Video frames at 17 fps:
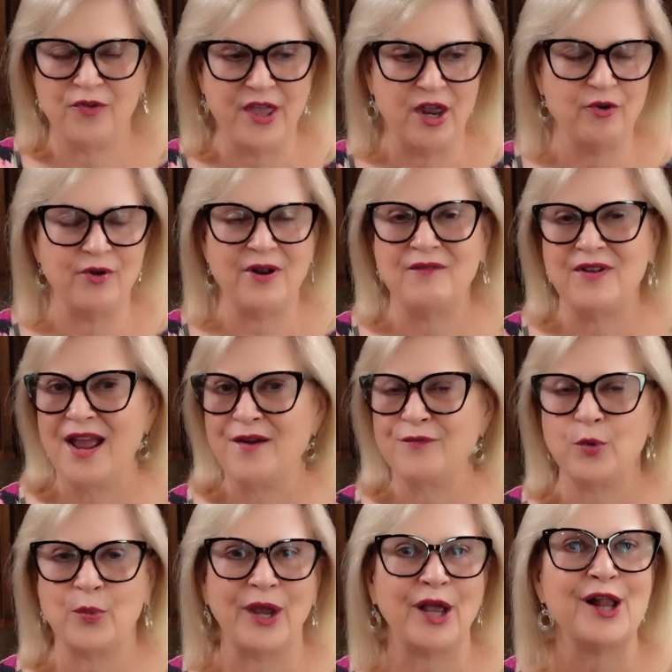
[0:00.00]
They don't even have
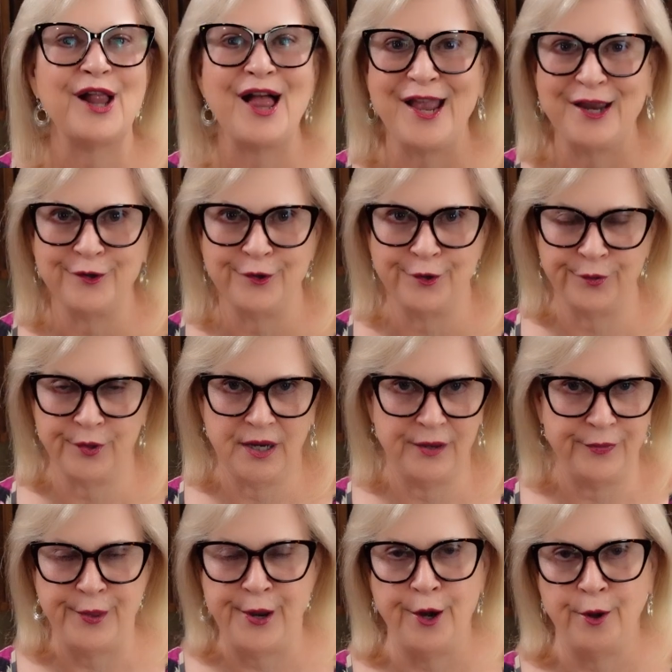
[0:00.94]
a recliner
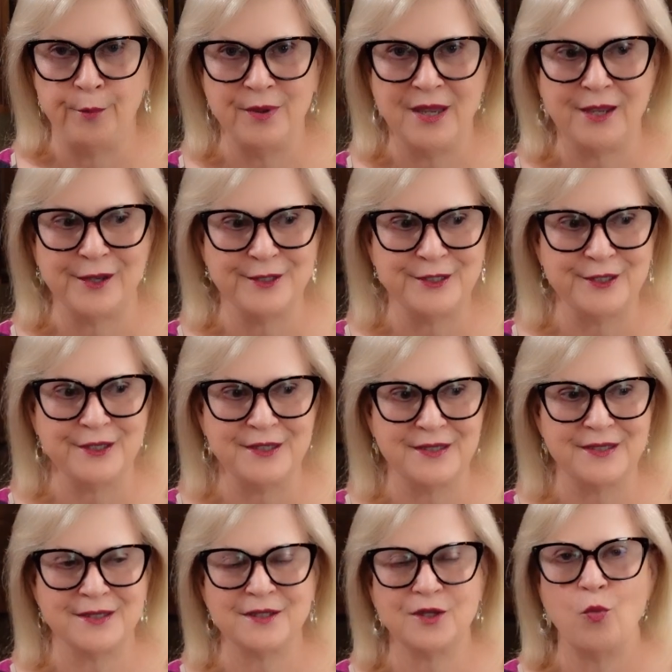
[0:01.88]
in there because
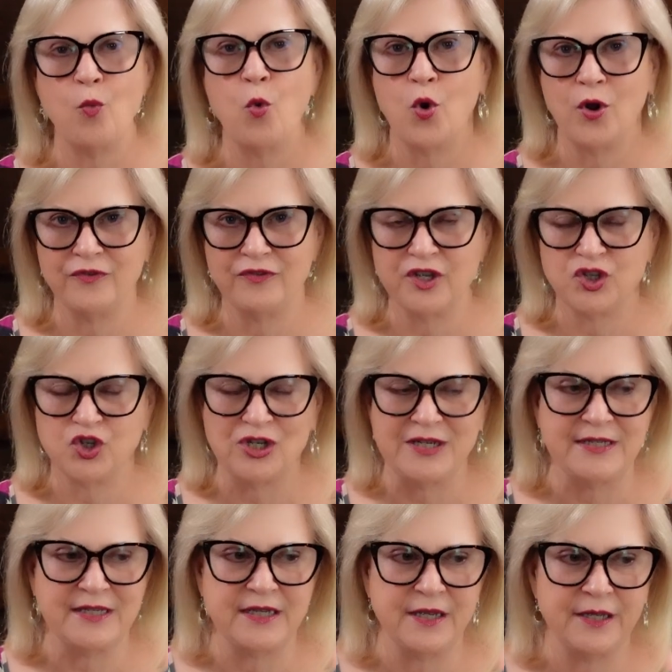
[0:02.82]
it's the ward that
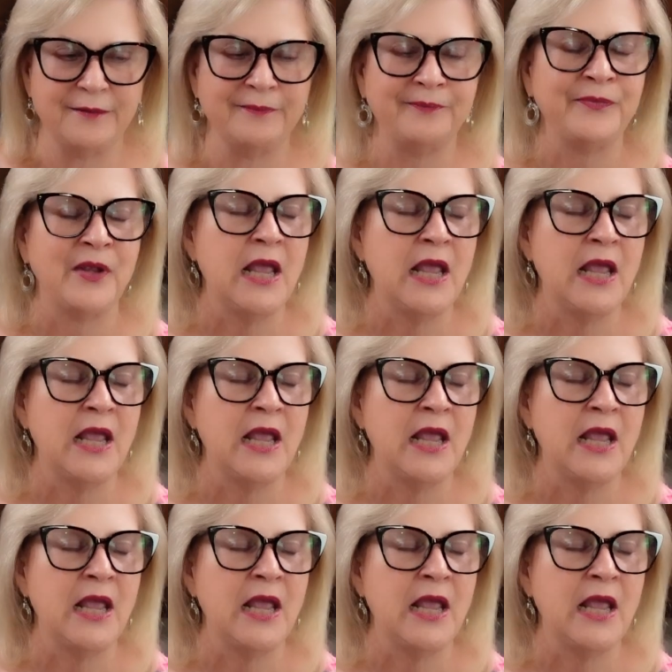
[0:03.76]
she's in.